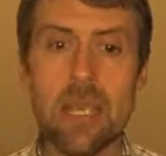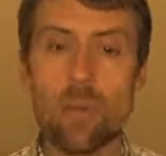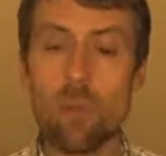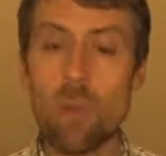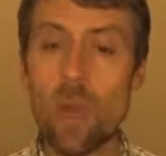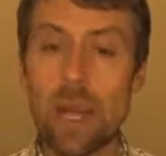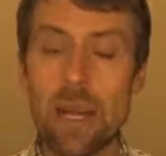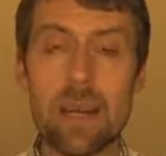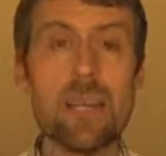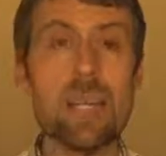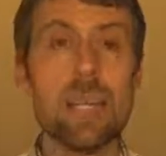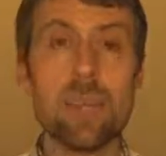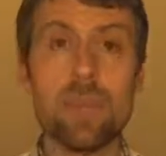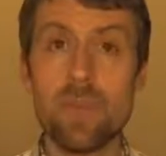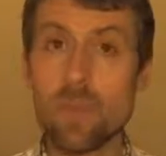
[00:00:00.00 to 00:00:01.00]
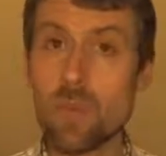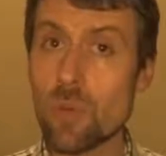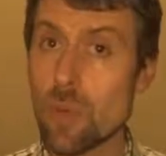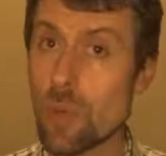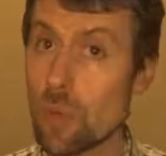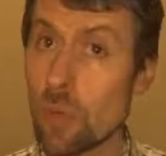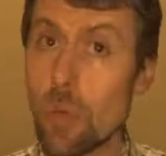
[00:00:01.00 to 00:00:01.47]
While if you do
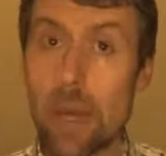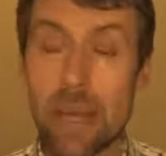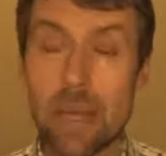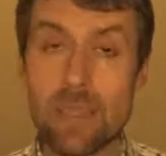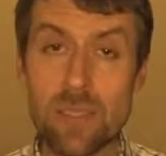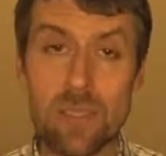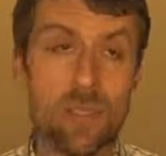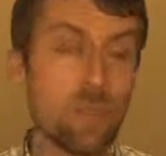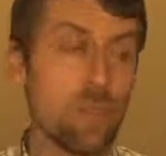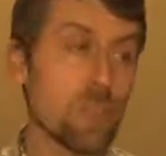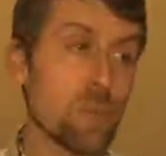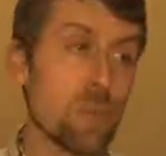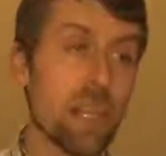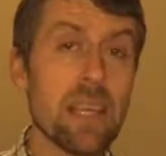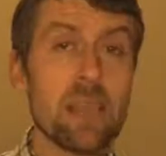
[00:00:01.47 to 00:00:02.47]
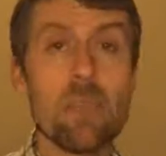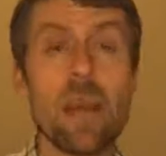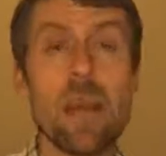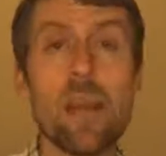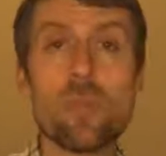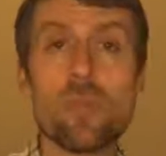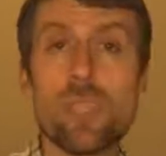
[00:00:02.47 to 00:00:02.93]
a comparison, you speak
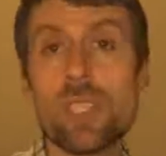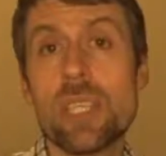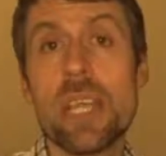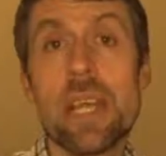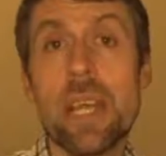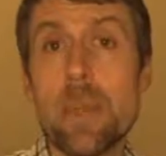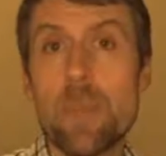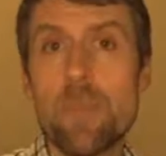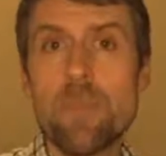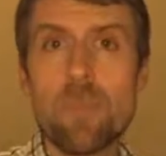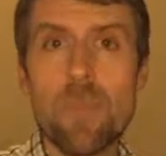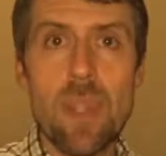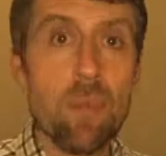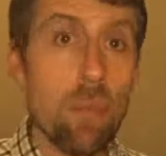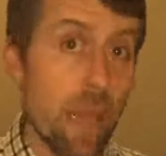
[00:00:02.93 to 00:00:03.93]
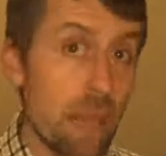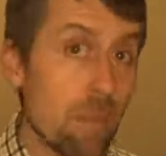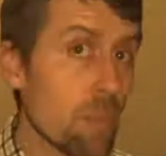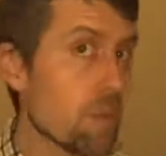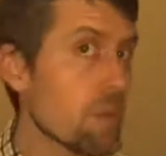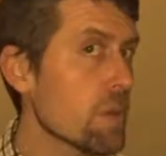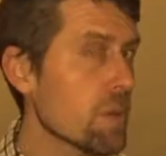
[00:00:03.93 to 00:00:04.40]
about
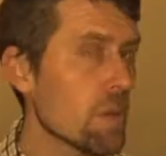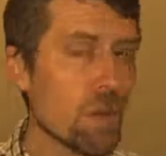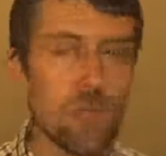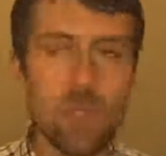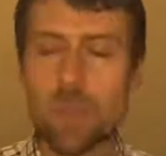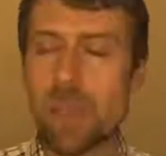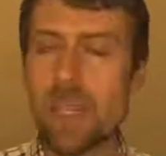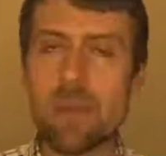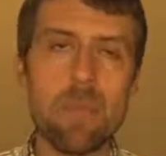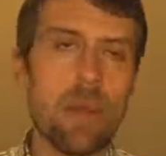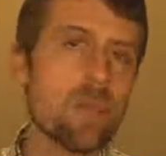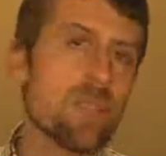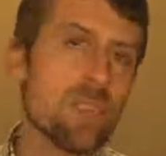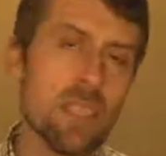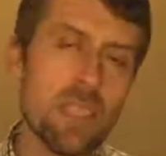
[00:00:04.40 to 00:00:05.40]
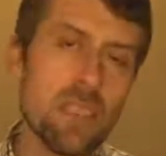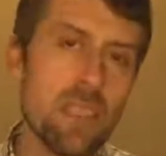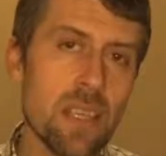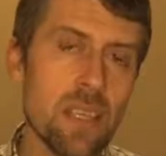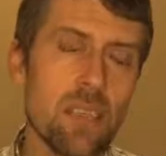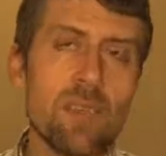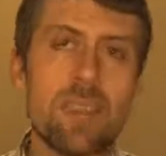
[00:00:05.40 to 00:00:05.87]
Melbourne or you speak about
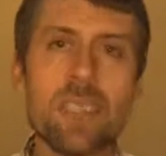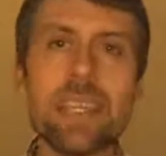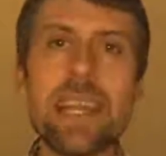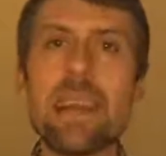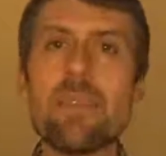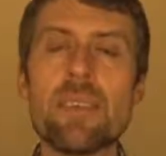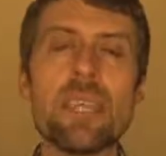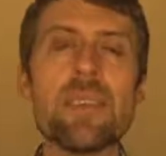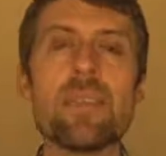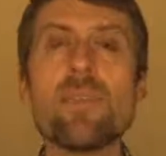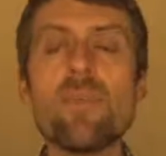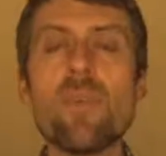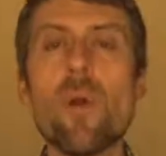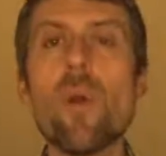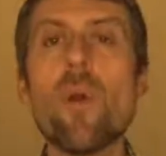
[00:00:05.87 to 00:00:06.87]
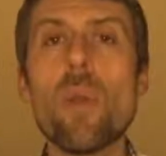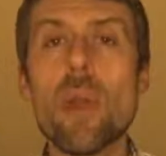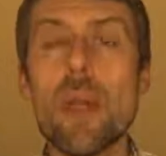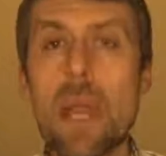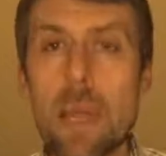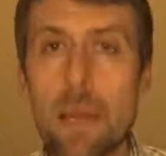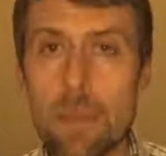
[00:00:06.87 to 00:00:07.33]
Sydney, you're already having a 4
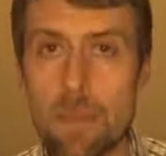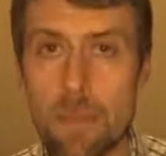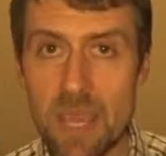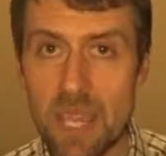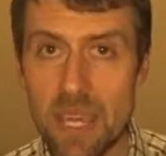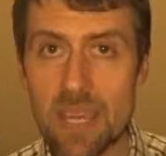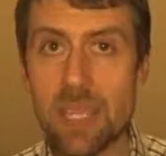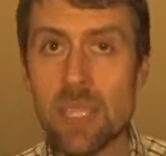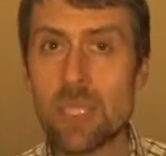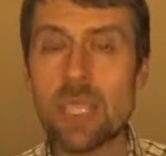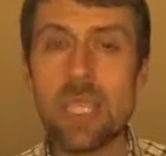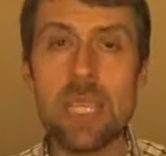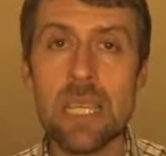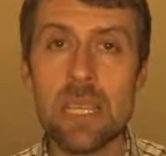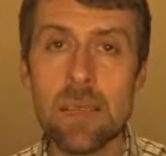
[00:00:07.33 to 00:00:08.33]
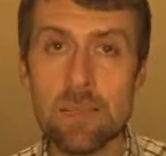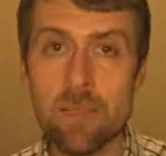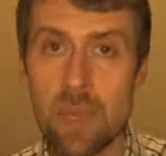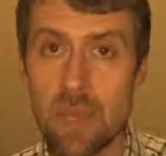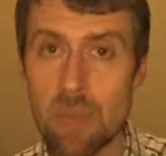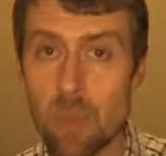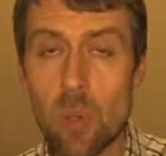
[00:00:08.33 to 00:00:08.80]
million
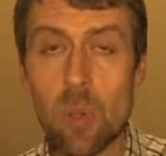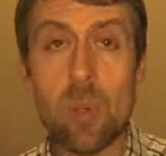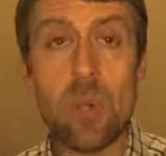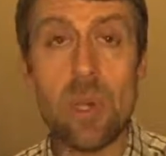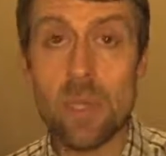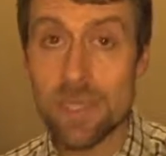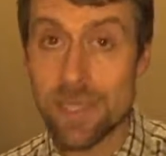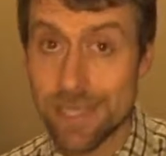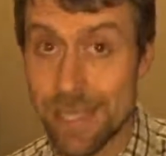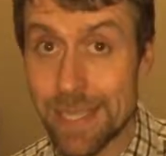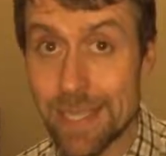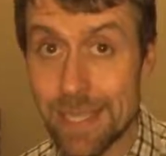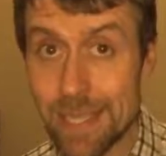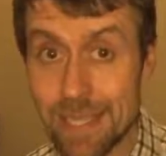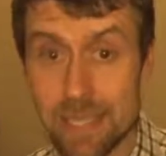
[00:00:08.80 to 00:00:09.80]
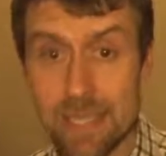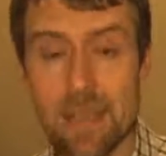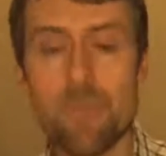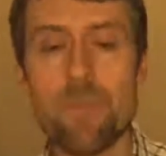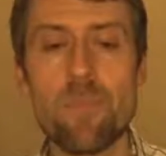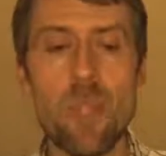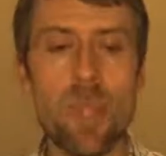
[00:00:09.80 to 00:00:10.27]
people cities,
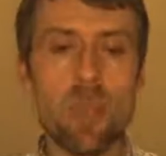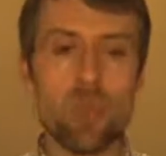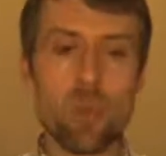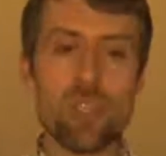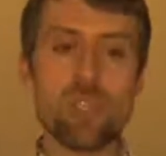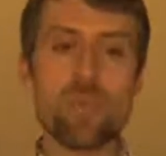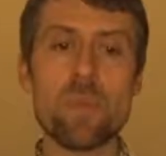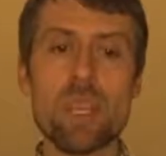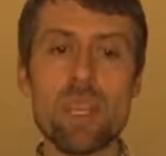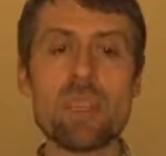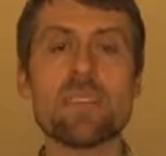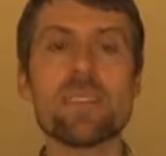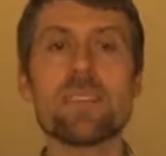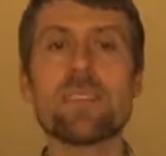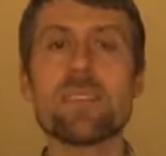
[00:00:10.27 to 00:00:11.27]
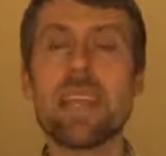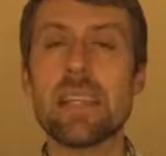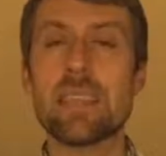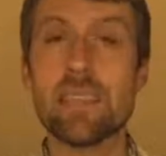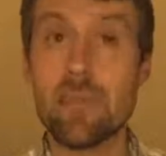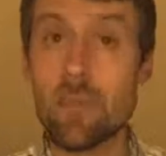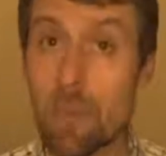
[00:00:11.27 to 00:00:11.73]
which means
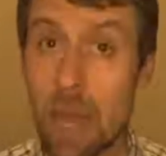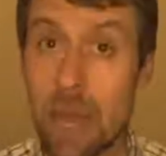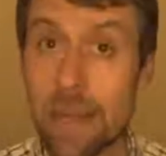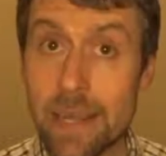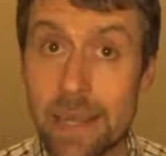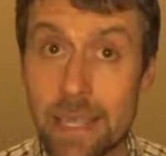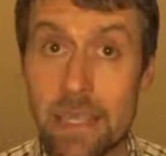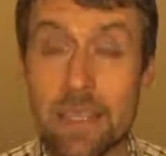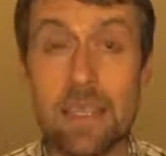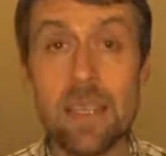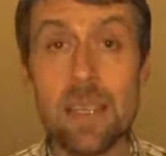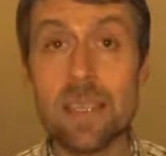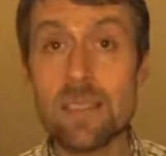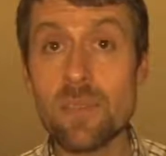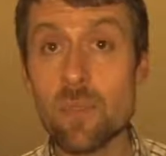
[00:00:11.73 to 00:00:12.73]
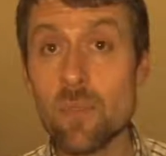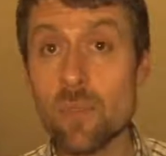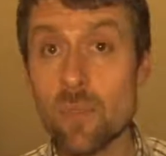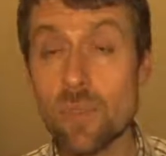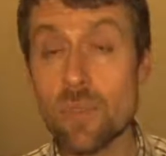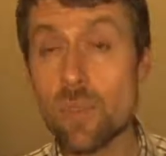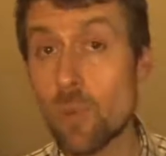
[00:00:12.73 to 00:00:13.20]
that the market is
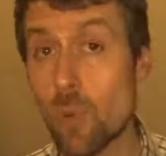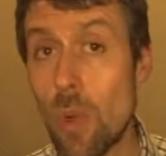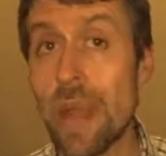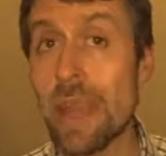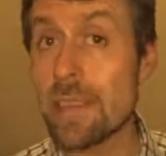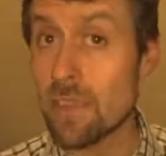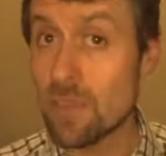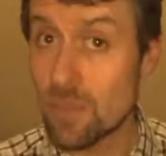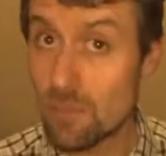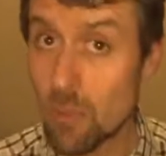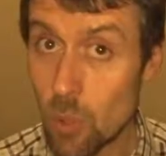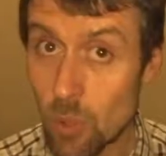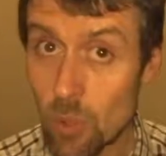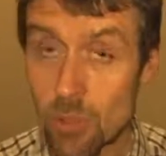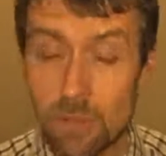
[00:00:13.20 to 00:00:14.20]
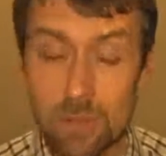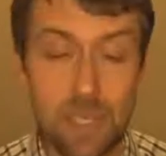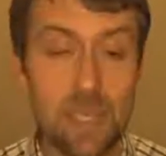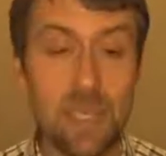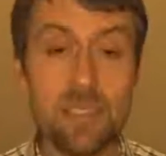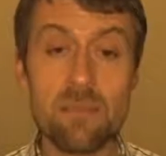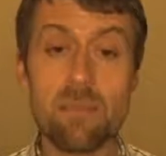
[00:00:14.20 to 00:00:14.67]
quite small, there
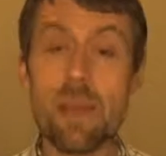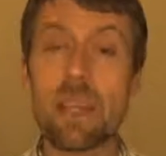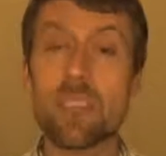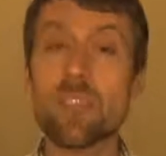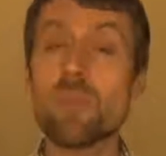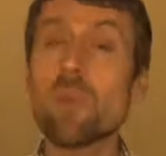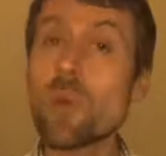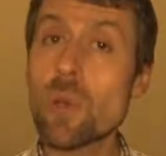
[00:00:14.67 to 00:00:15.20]
is much more